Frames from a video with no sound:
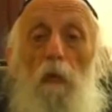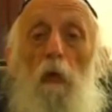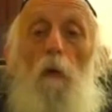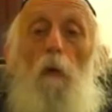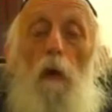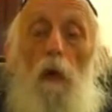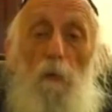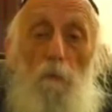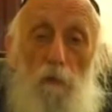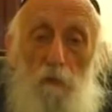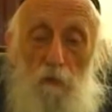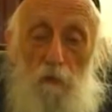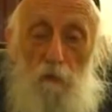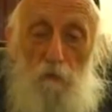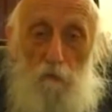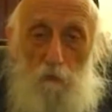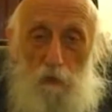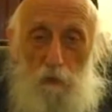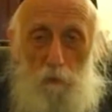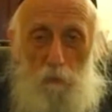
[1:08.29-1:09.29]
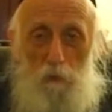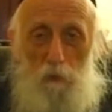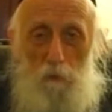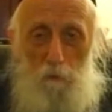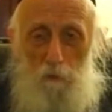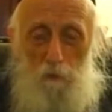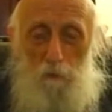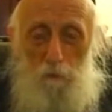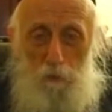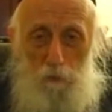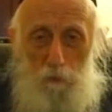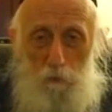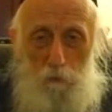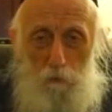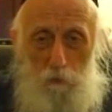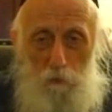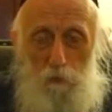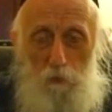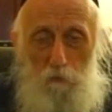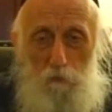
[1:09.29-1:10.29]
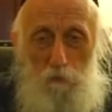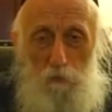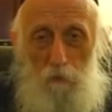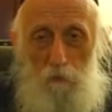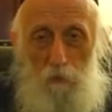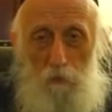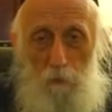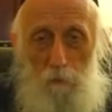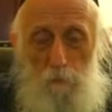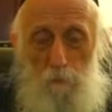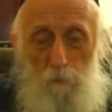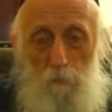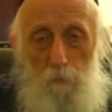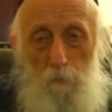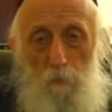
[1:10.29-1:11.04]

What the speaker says: Now, I must define what I mean by low self-esteem.